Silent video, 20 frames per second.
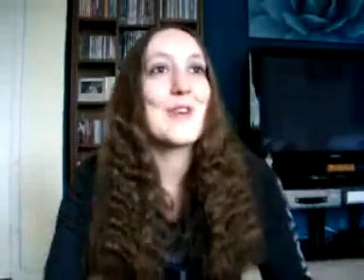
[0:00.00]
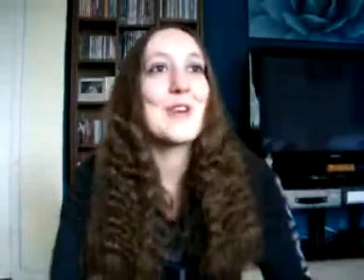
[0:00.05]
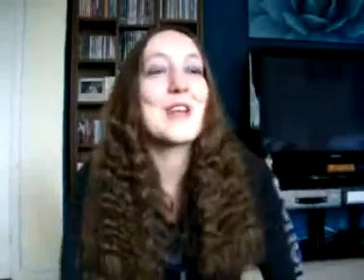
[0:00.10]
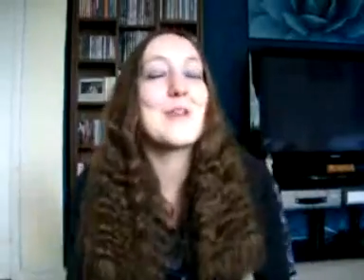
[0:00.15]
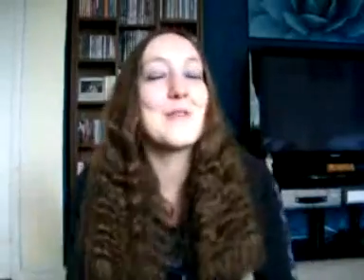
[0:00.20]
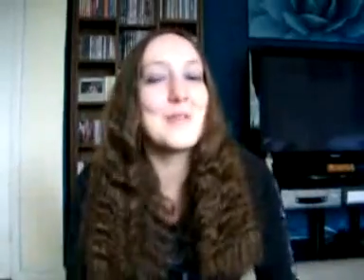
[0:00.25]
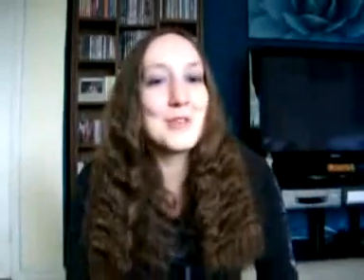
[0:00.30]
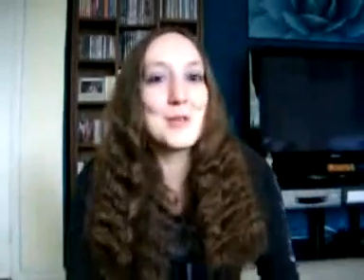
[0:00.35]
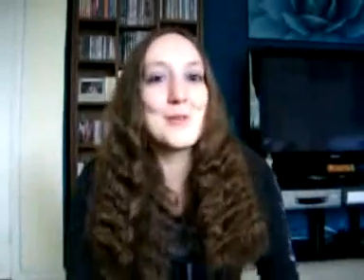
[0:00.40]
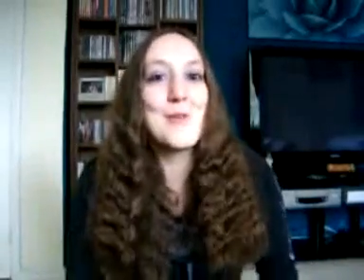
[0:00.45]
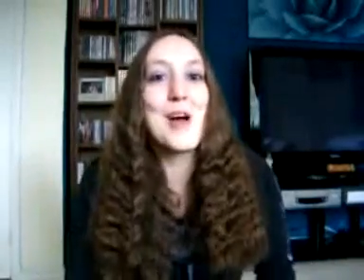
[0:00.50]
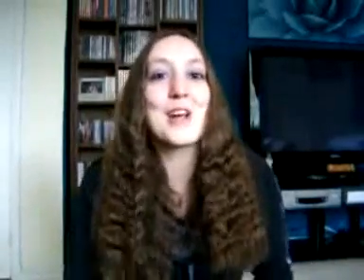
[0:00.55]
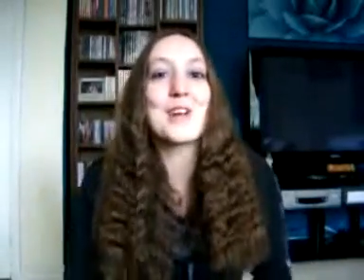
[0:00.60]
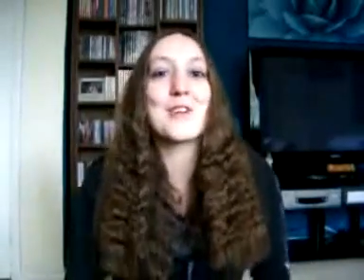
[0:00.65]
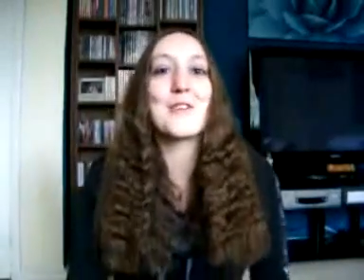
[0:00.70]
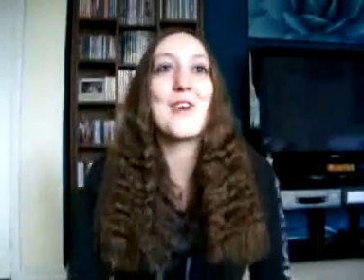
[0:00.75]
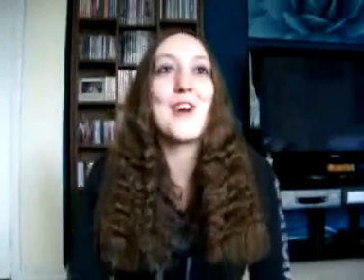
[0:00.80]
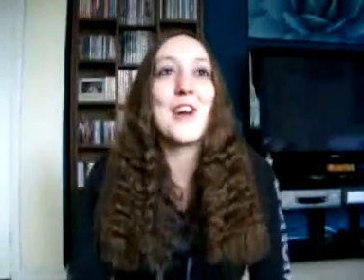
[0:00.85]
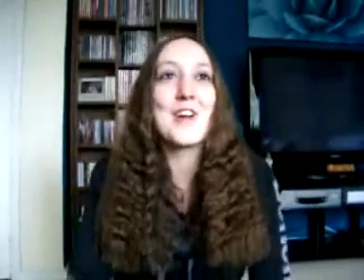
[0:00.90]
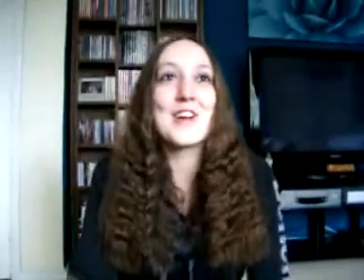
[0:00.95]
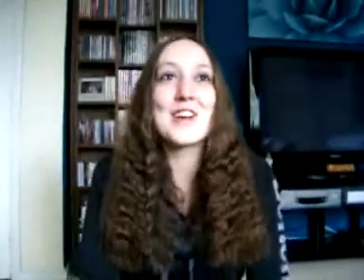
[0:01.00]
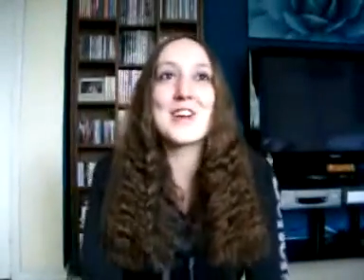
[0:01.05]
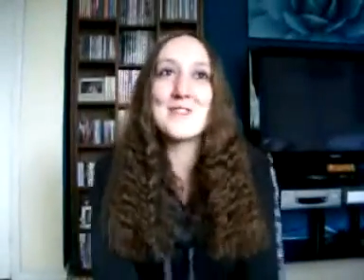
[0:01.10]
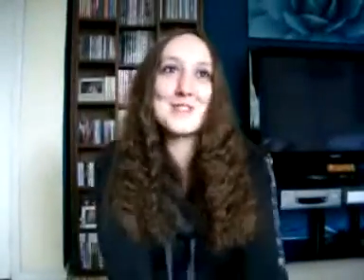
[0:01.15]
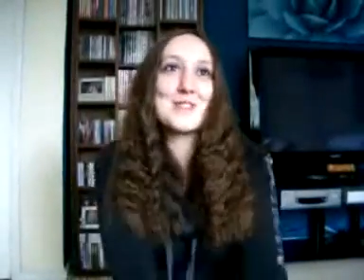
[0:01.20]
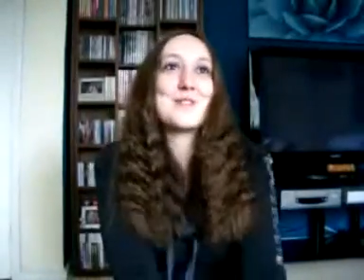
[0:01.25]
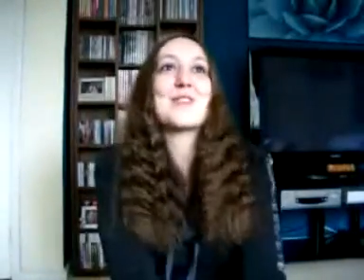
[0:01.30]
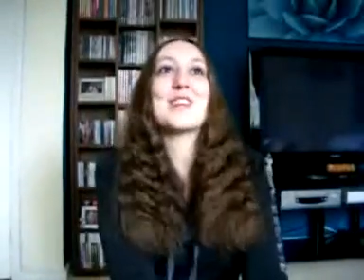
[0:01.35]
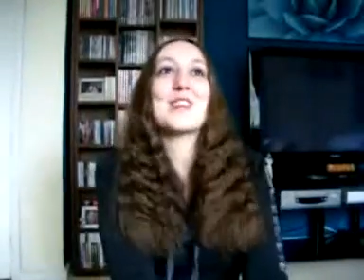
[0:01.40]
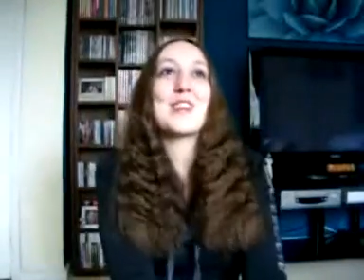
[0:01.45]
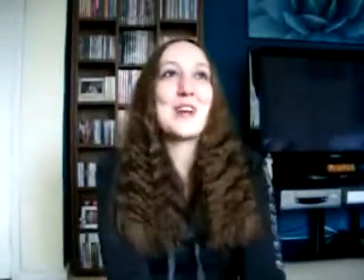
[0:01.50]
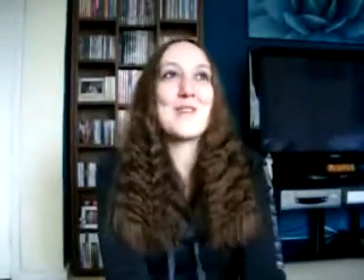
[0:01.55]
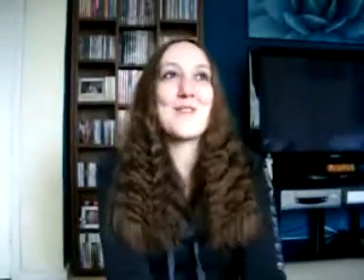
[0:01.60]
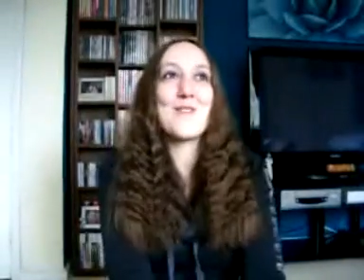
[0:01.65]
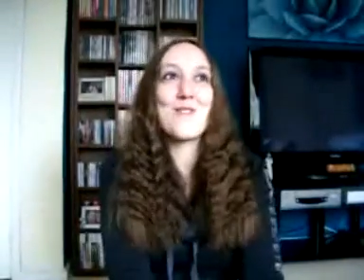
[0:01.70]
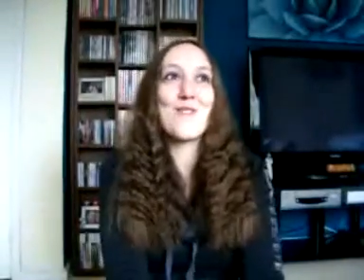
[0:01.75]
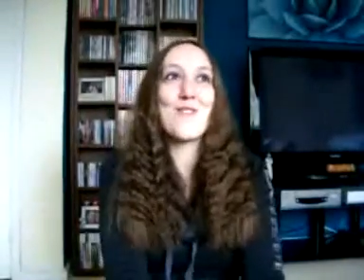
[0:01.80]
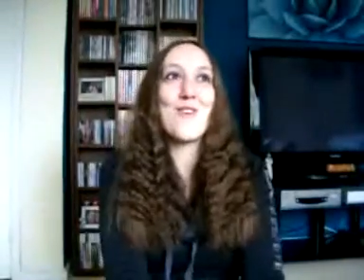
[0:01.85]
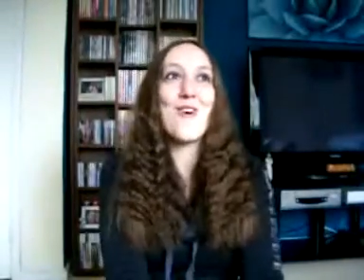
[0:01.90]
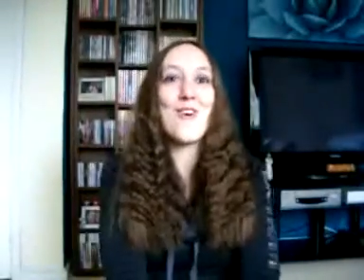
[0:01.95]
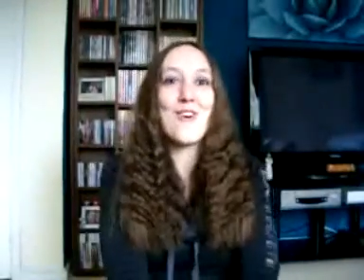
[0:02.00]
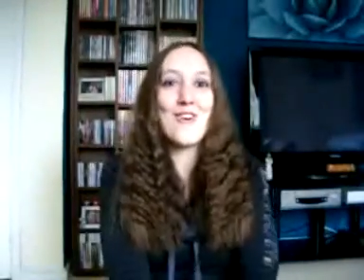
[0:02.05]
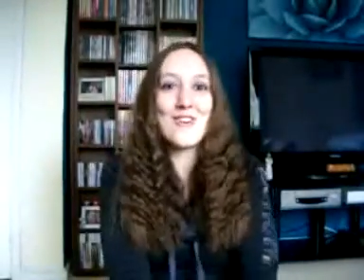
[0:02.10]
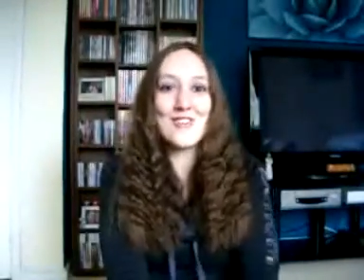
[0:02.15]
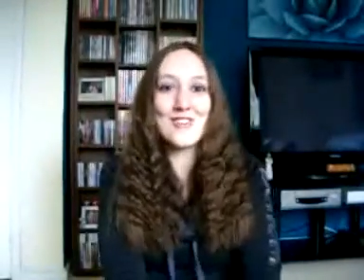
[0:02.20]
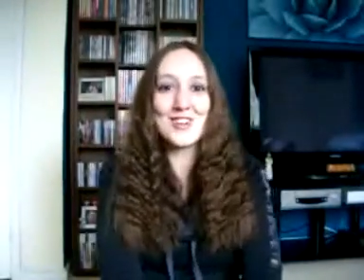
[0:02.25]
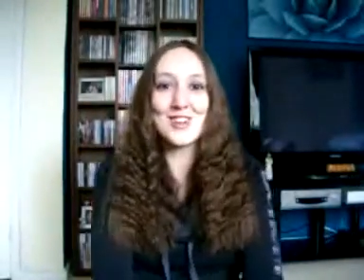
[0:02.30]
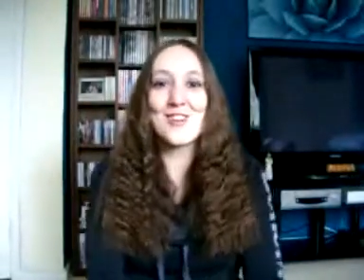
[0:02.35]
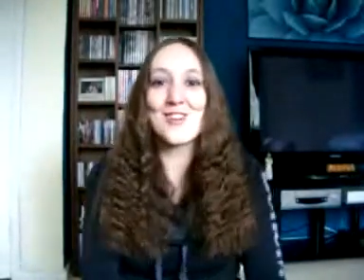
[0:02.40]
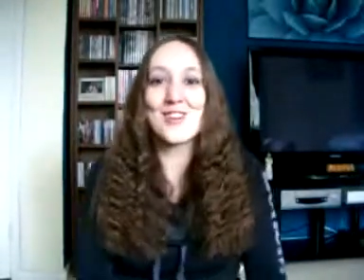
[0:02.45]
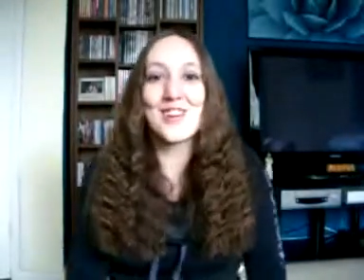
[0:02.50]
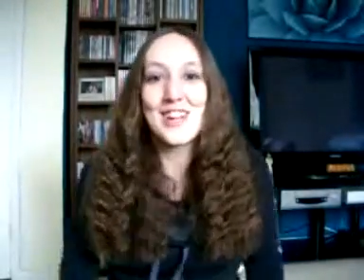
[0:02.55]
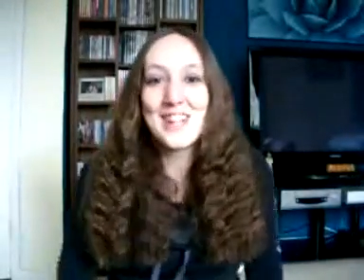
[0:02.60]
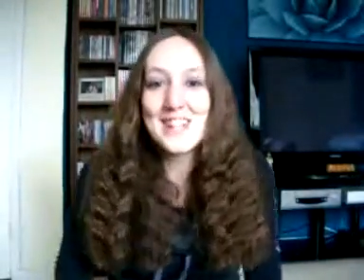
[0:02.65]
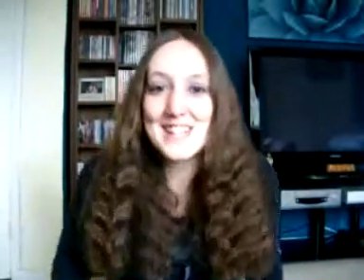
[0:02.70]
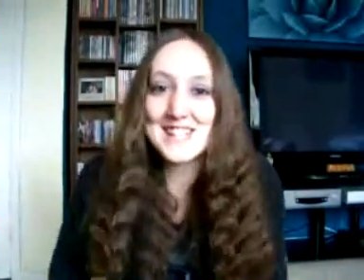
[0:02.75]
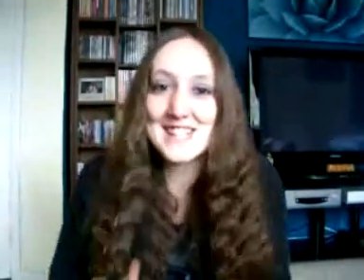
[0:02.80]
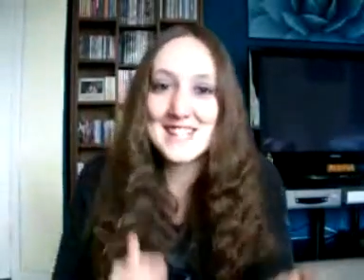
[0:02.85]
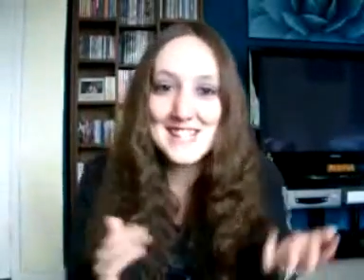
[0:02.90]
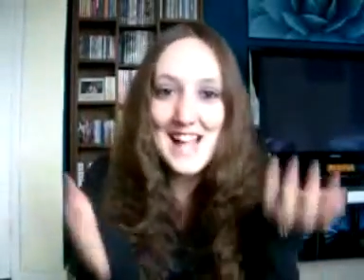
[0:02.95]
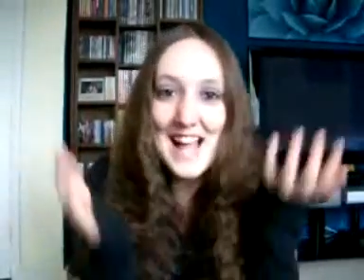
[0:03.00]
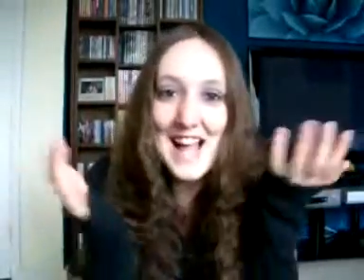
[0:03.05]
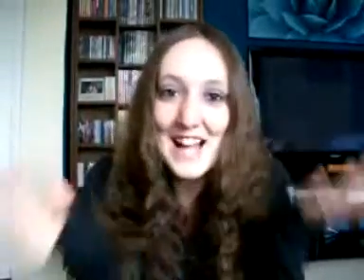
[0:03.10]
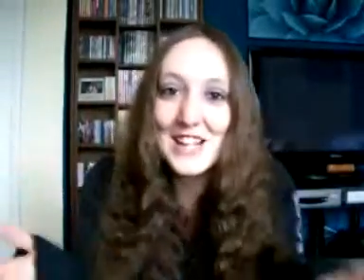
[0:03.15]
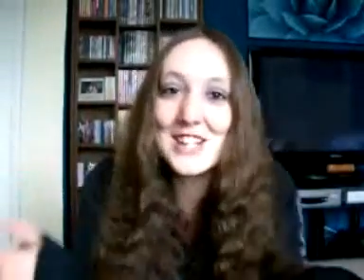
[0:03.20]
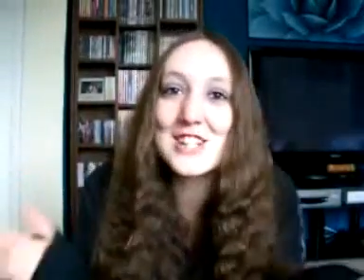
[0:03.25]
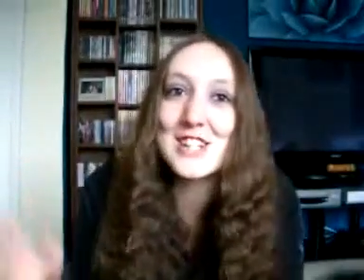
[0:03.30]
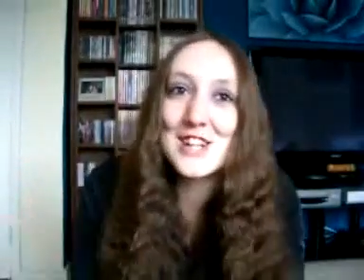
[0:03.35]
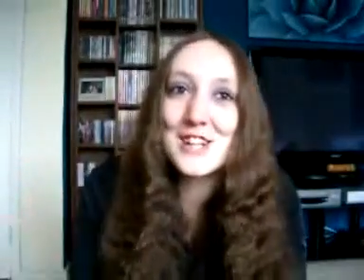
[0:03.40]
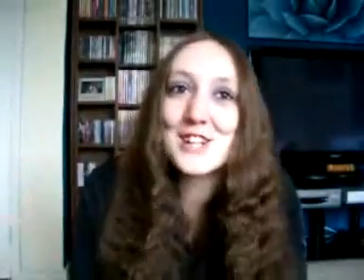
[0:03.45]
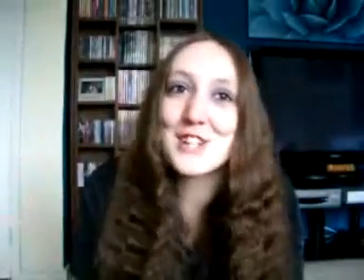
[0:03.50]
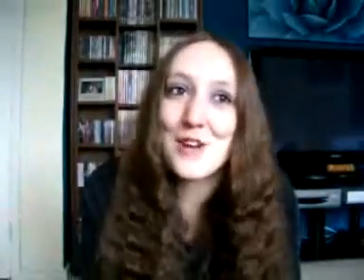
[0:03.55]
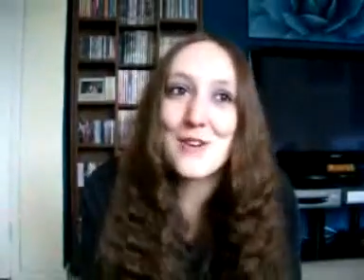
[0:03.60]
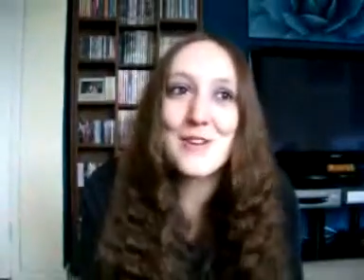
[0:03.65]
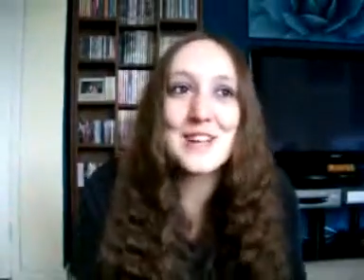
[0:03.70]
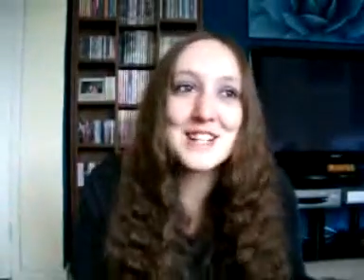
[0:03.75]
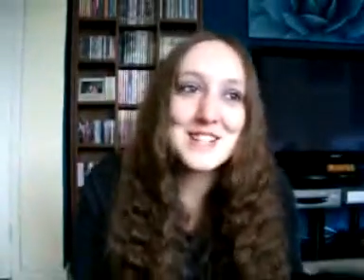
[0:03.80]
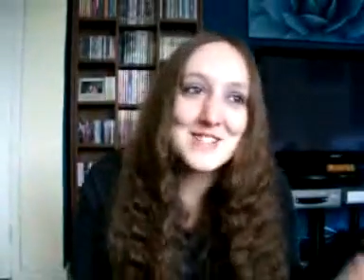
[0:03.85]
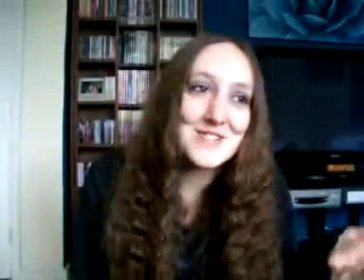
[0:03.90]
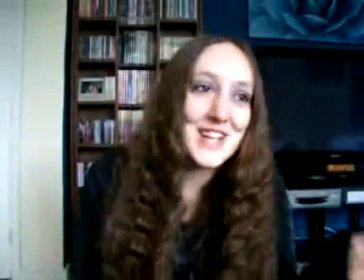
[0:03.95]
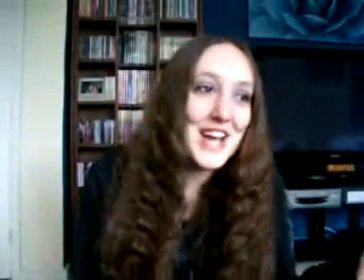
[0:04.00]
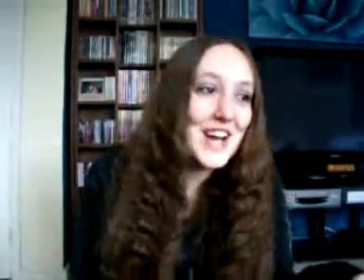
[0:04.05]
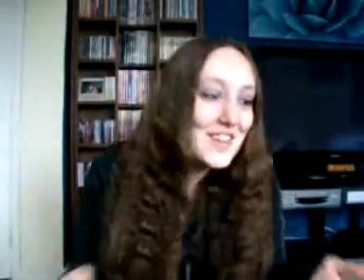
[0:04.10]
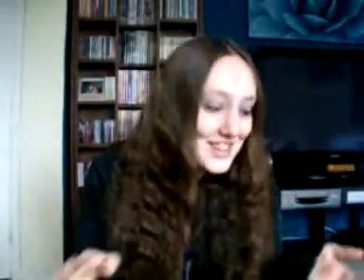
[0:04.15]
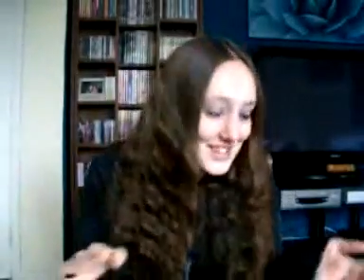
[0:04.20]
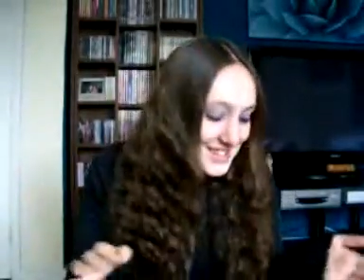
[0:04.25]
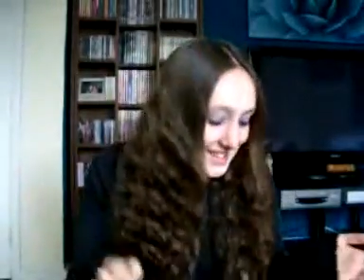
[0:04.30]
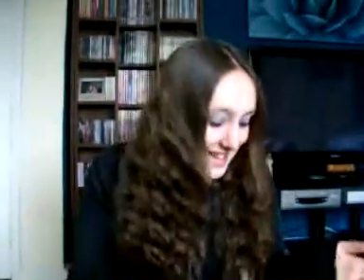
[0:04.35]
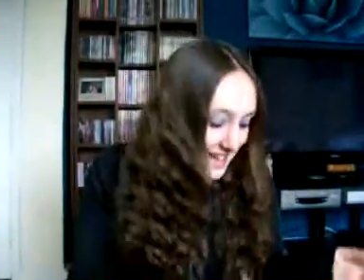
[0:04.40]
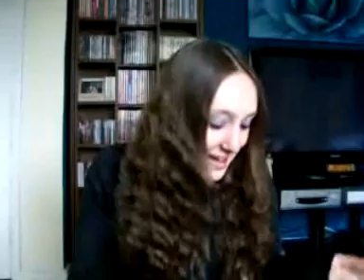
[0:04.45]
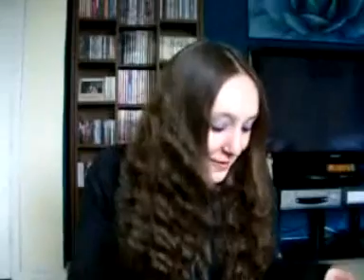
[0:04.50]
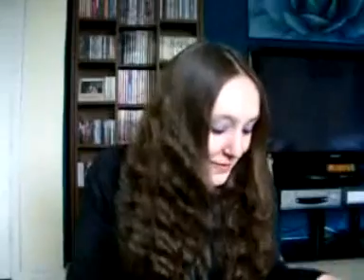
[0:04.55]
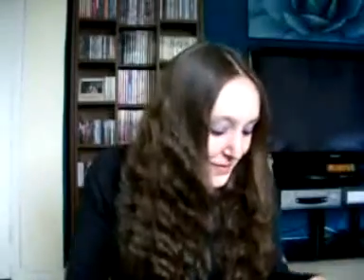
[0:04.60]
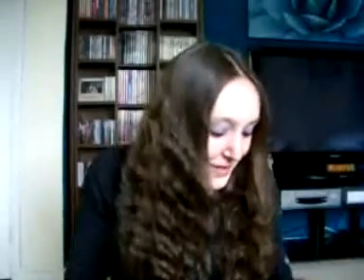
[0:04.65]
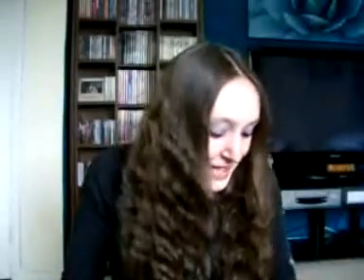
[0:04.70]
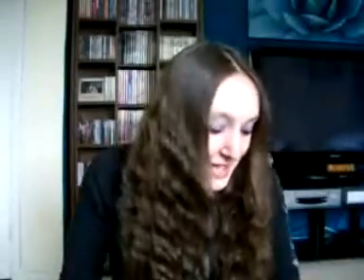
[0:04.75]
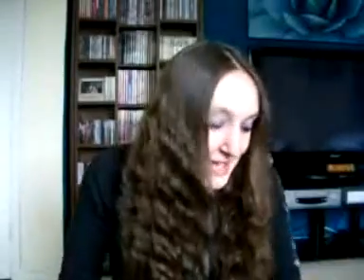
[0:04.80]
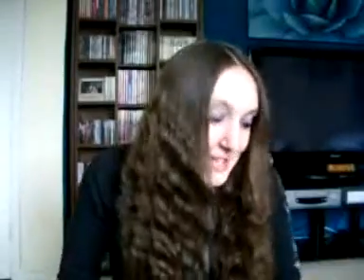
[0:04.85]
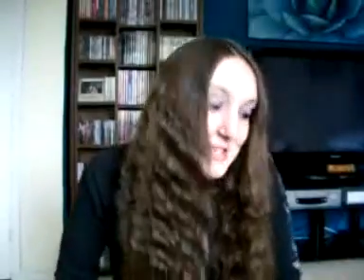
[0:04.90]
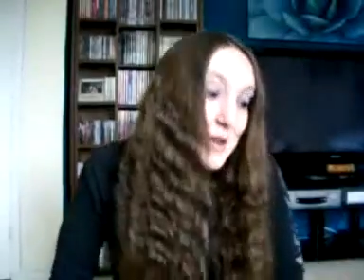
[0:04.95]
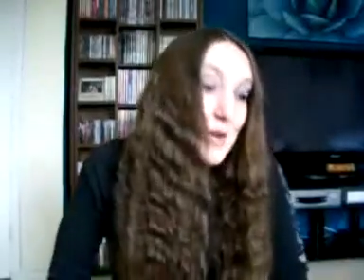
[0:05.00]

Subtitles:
Mick Foley with the microphone, and it was a bit like, whoa, Laurinaitis is actually showing some character now.